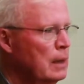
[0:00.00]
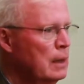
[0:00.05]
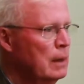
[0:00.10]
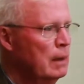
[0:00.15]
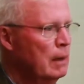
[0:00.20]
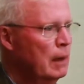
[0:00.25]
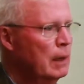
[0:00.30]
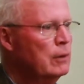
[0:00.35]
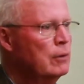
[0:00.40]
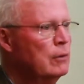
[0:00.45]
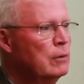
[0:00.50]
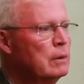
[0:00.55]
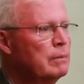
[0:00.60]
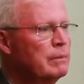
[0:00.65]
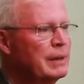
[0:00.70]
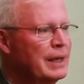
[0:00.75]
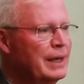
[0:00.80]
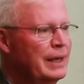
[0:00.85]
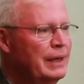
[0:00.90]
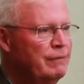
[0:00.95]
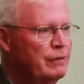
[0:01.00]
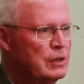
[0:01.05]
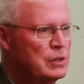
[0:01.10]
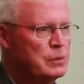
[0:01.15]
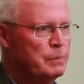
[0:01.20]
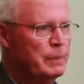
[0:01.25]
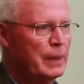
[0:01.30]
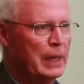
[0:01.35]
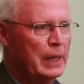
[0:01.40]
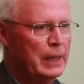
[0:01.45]
I call them cleavage
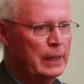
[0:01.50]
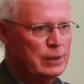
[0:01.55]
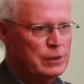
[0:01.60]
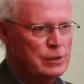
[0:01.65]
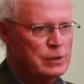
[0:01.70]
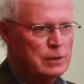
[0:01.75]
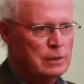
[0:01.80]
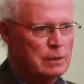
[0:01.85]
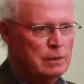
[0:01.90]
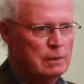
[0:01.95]
planes.